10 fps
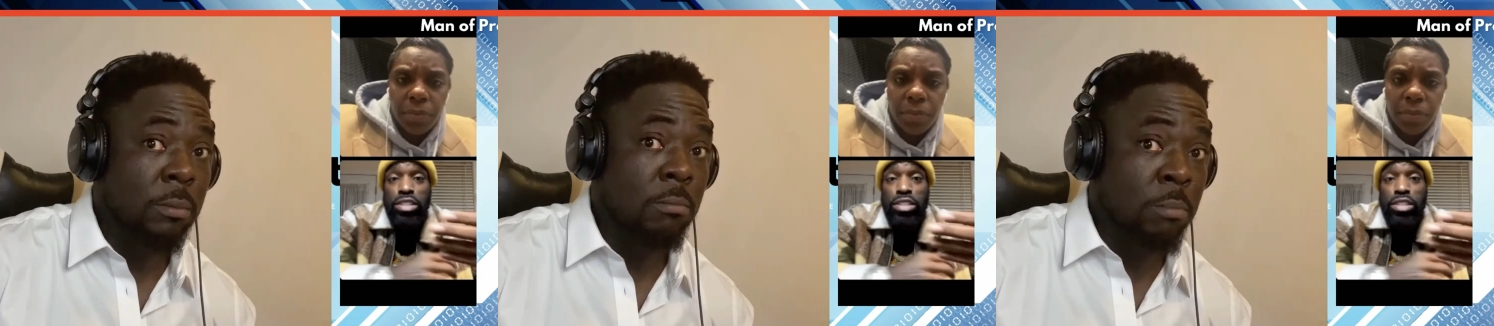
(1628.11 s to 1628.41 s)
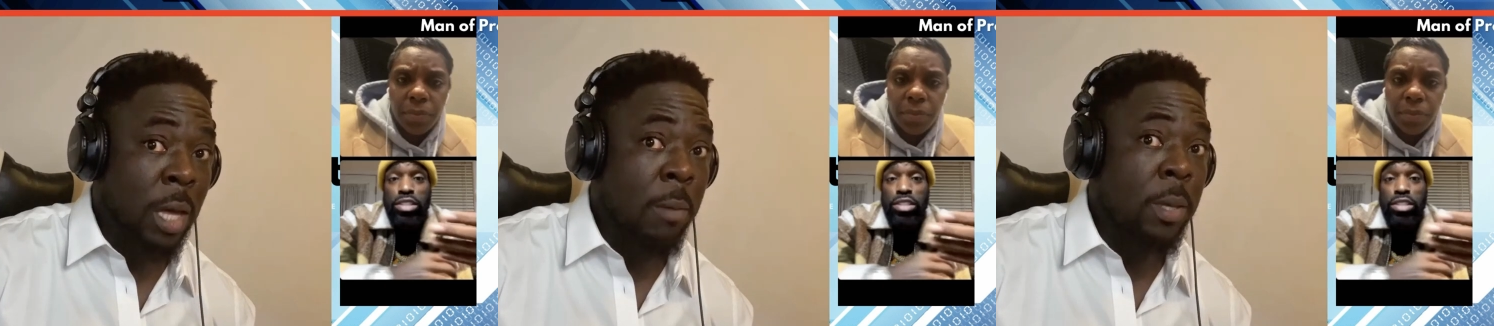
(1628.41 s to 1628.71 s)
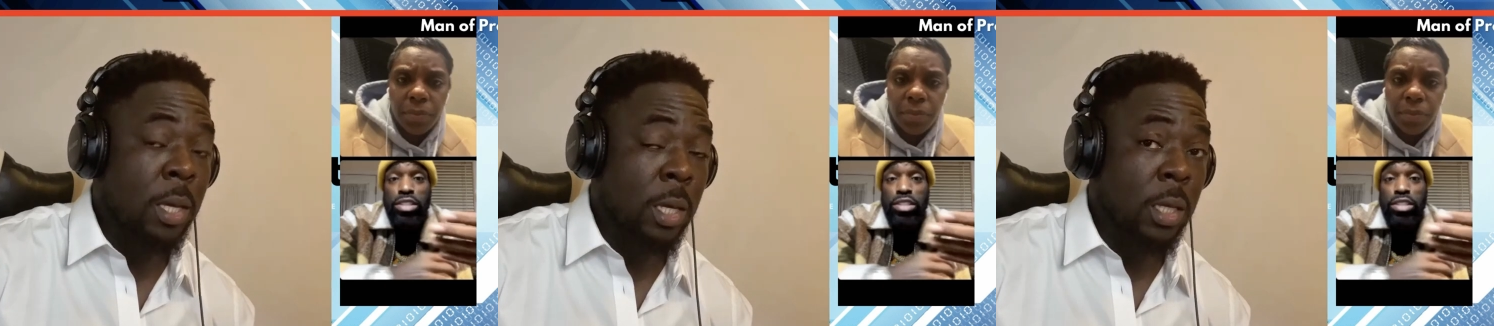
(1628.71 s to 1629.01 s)

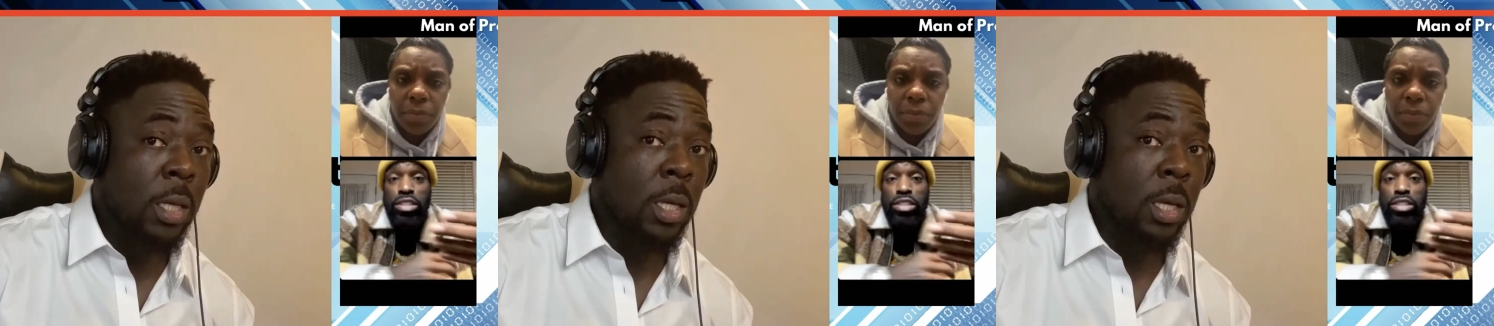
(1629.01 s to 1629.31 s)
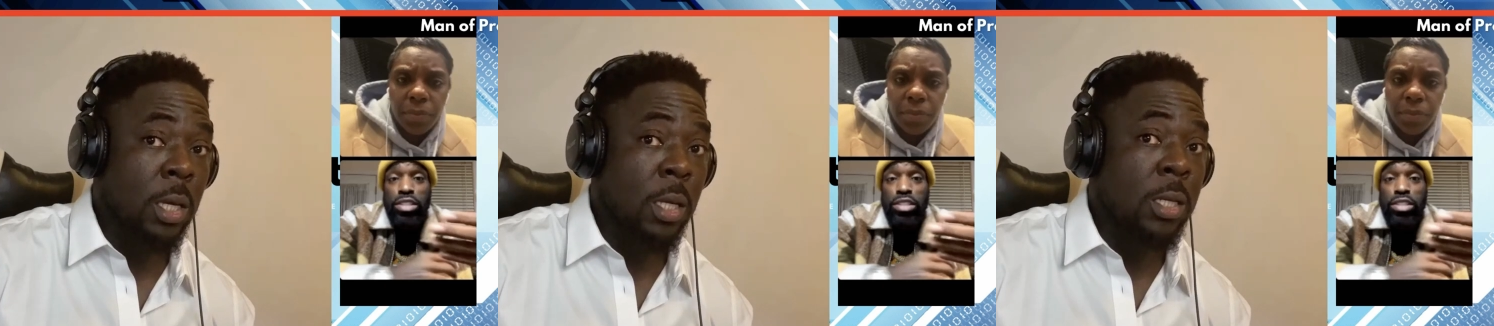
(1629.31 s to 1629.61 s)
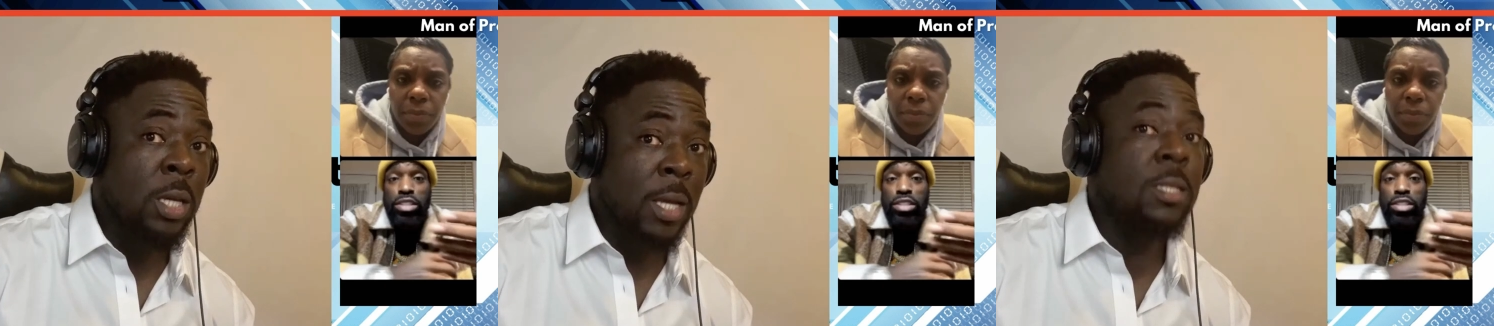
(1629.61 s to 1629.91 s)
Speaker 1: Maybe?
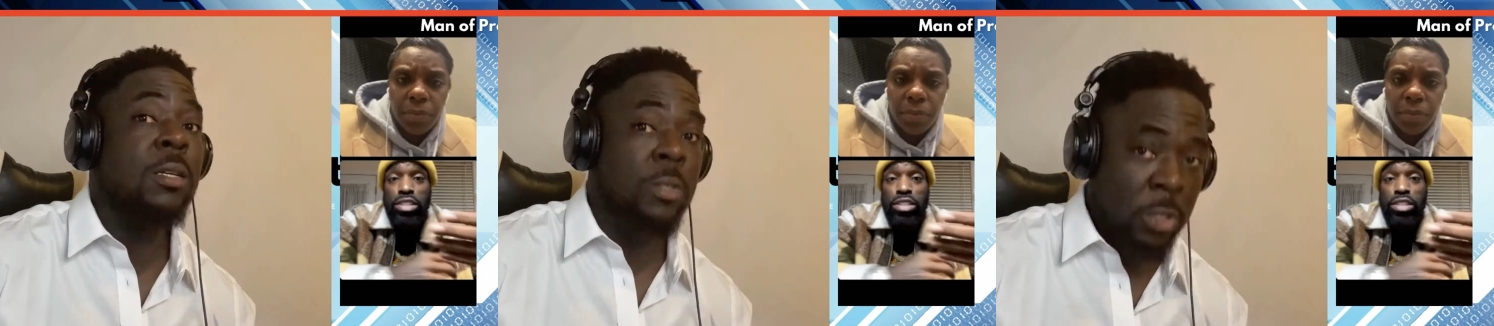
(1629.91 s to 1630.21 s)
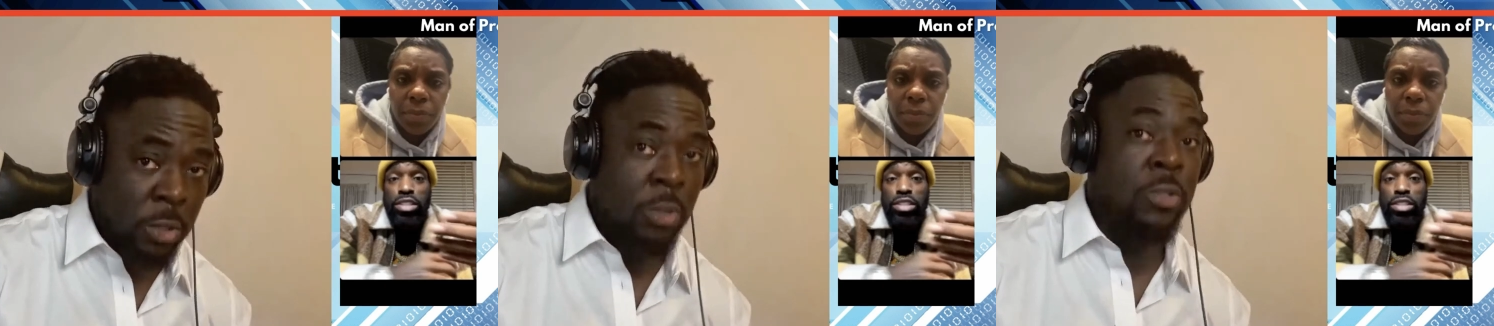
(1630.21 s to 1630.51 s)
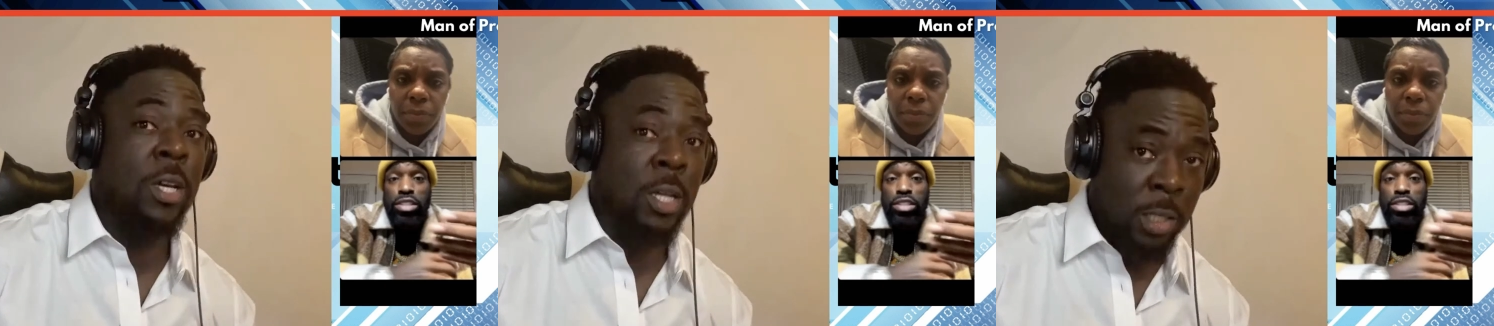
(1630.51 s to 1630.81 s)
Yes? Just nod
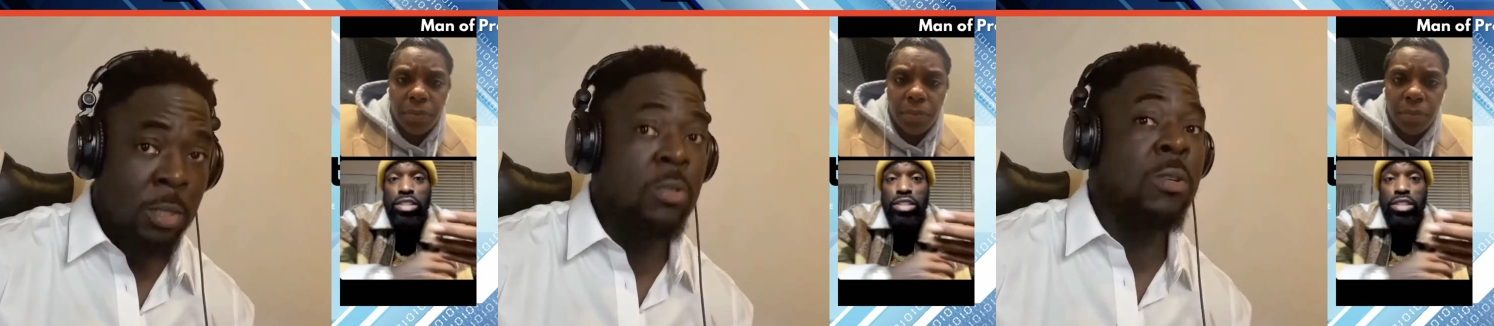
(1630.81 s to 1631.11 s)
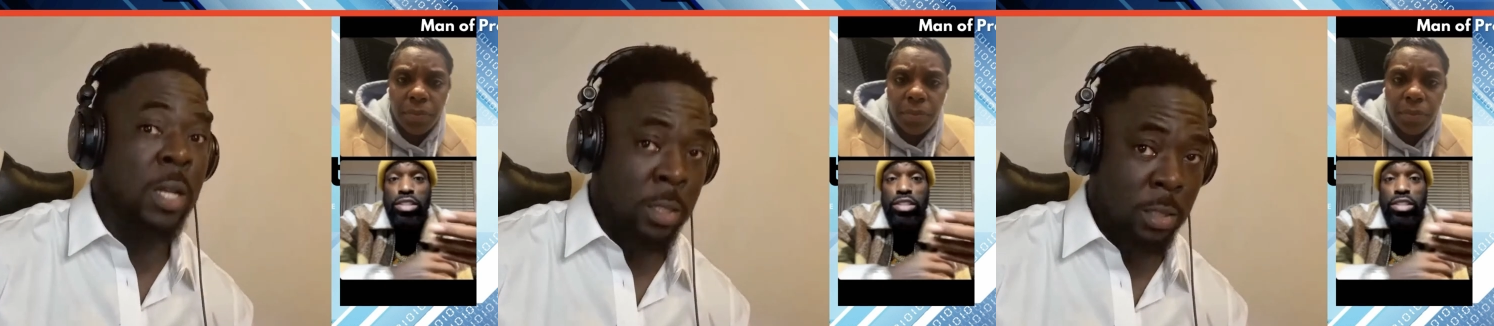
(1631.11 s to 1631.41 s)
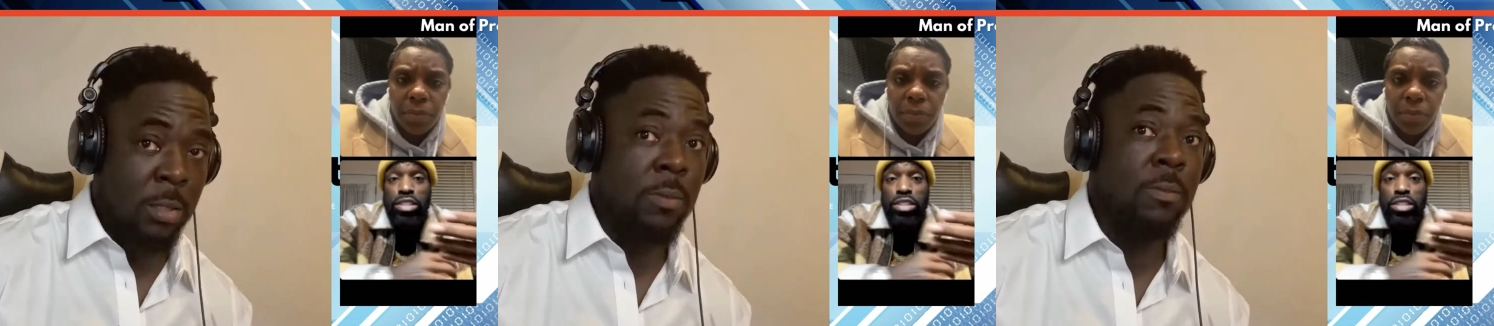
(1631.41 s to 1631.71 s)
your head. Just do like this.